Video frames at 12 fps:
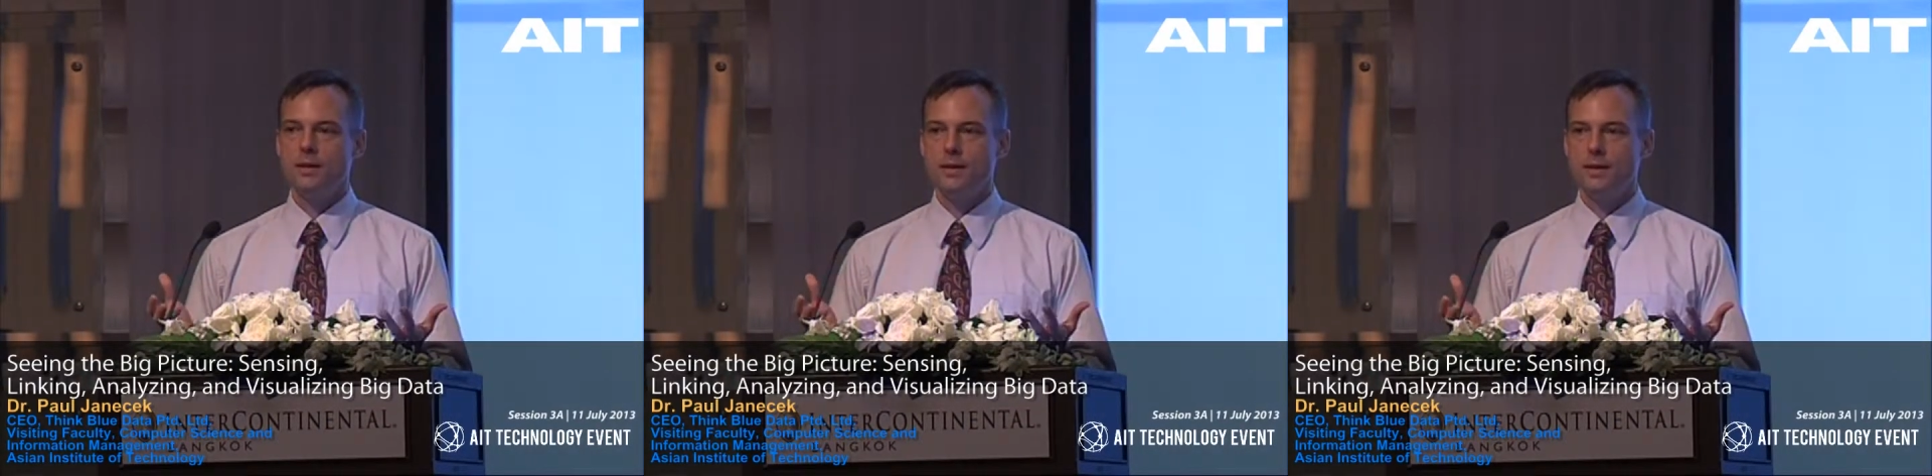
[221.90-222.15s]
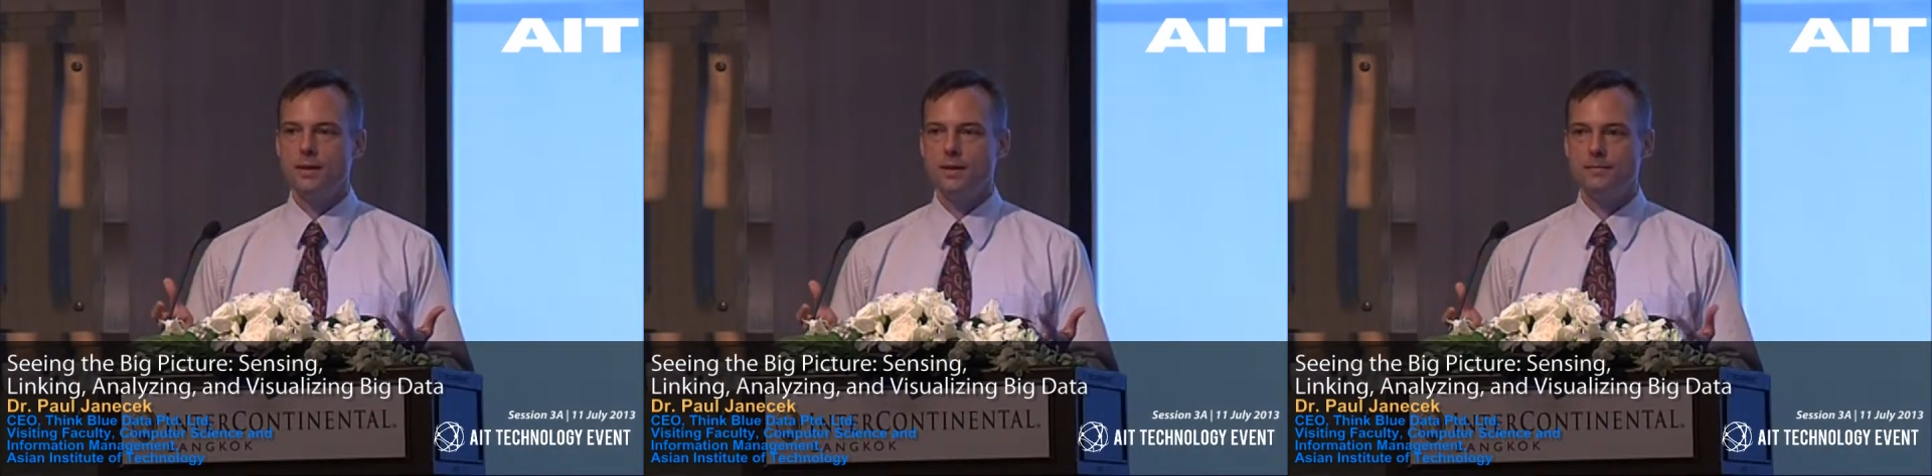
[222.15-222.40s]

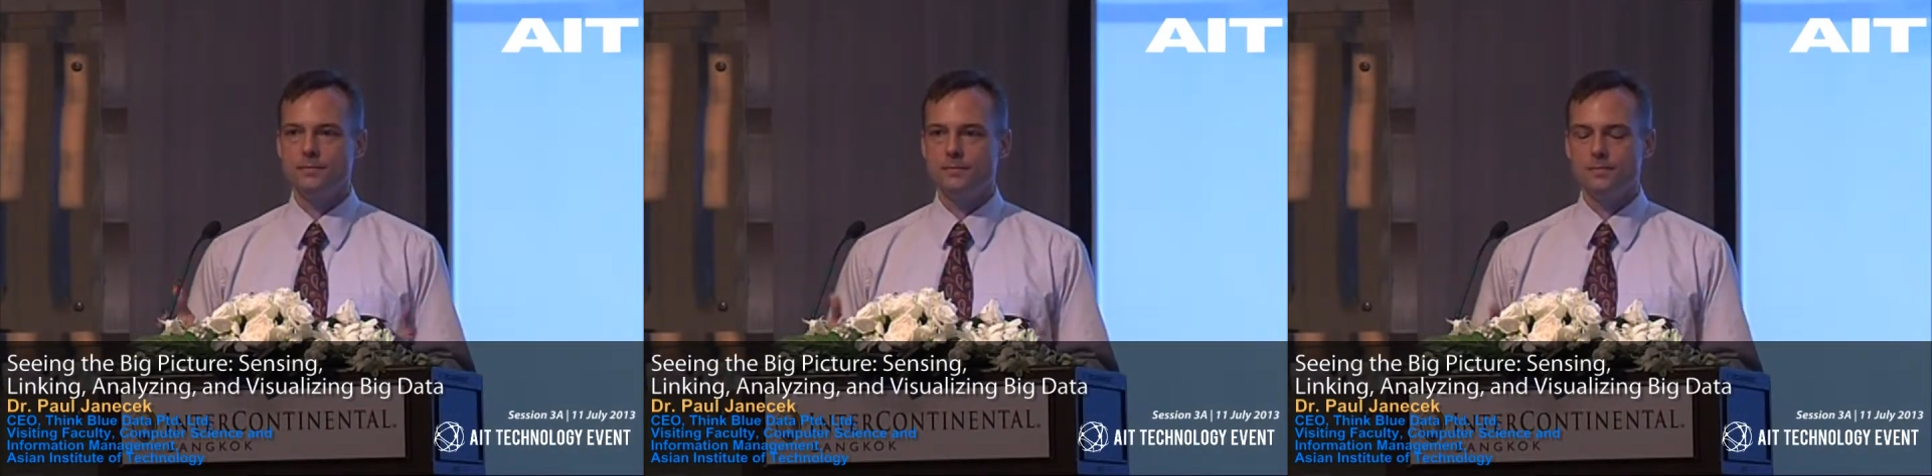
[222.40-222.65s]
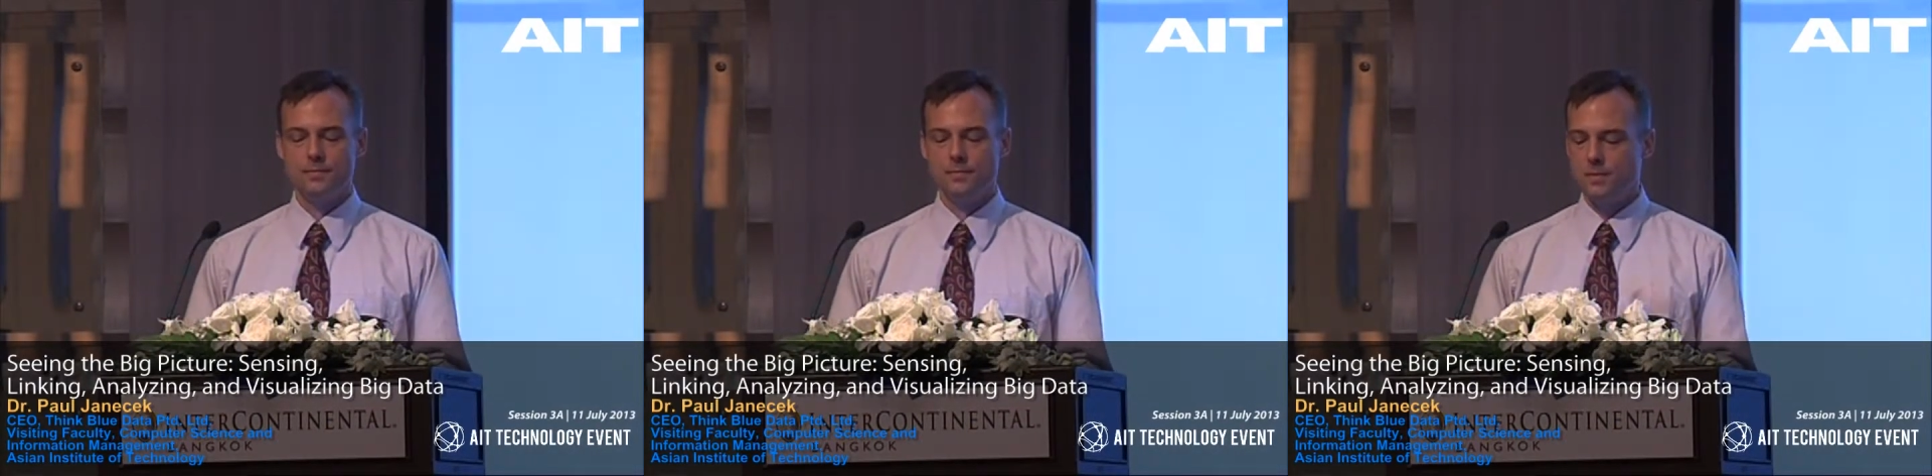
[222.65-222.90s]
the
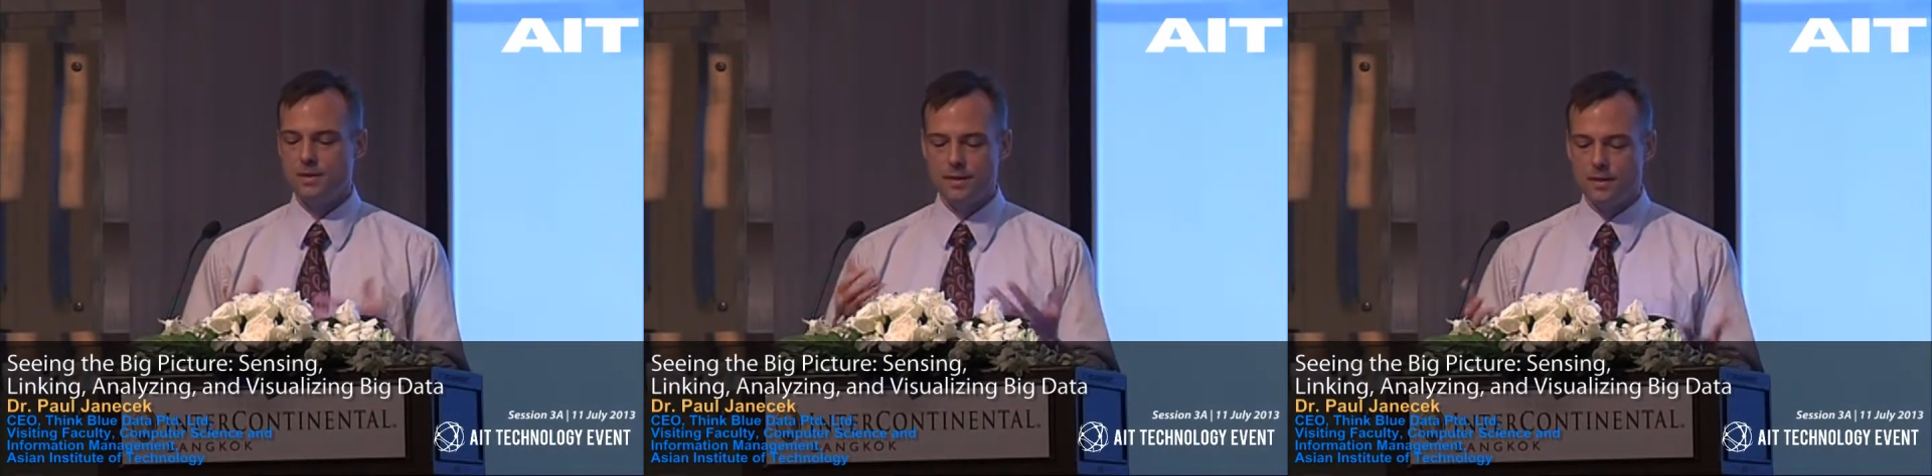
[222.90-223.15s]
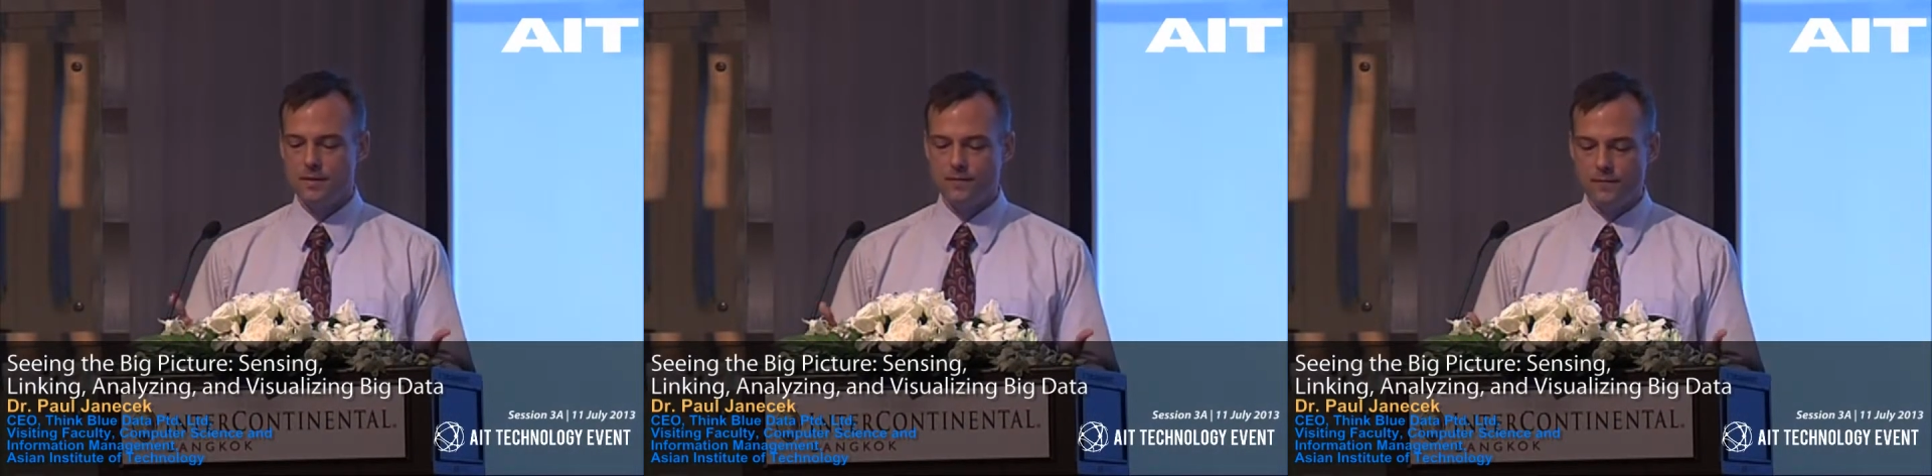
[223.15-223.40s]

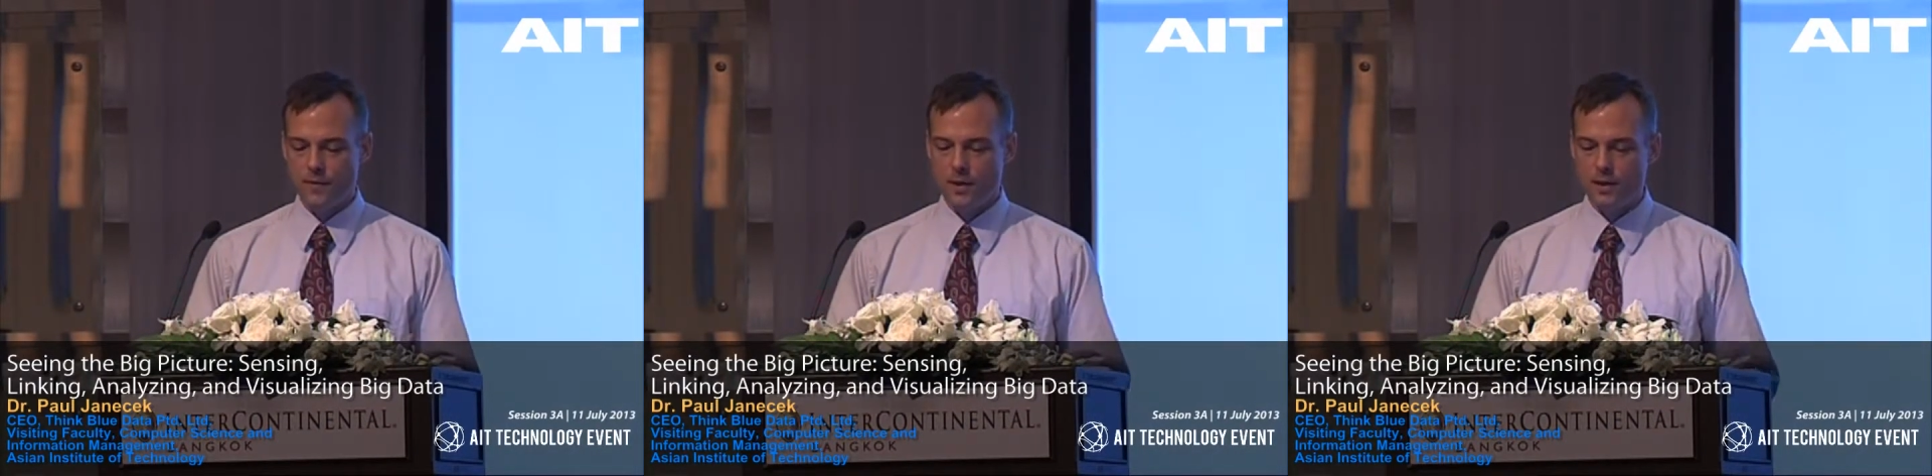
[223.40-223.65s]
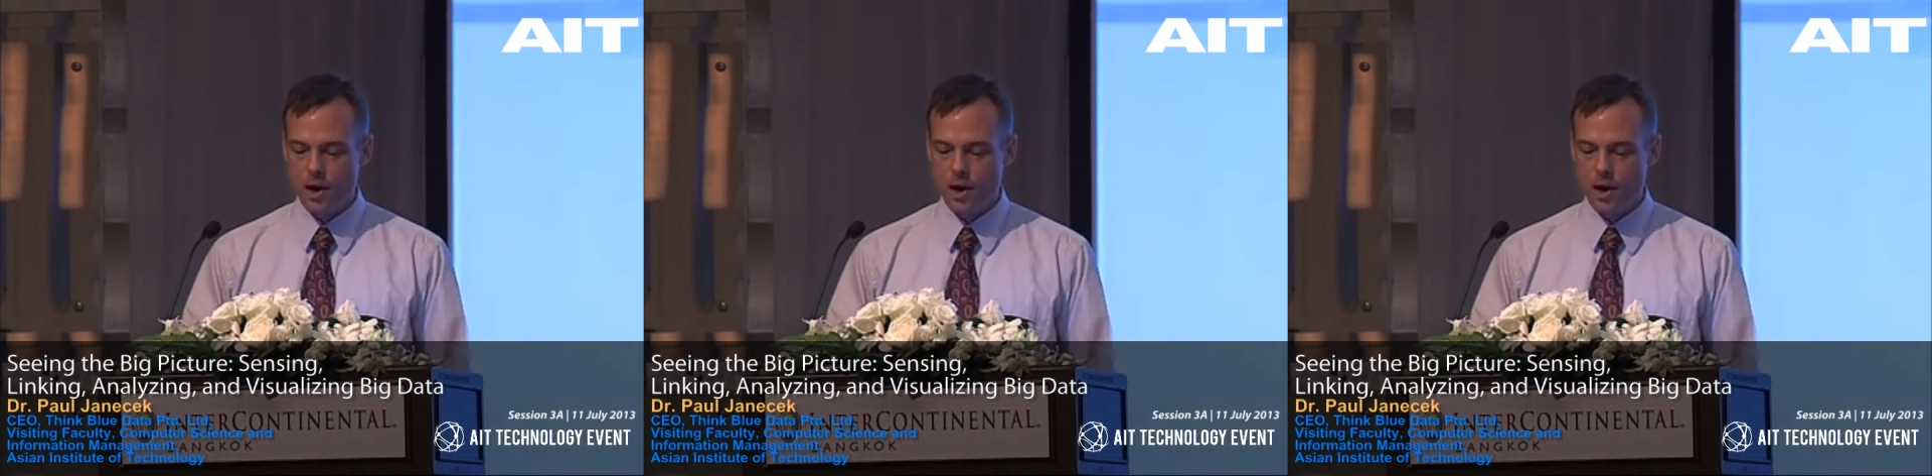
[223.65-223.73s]
very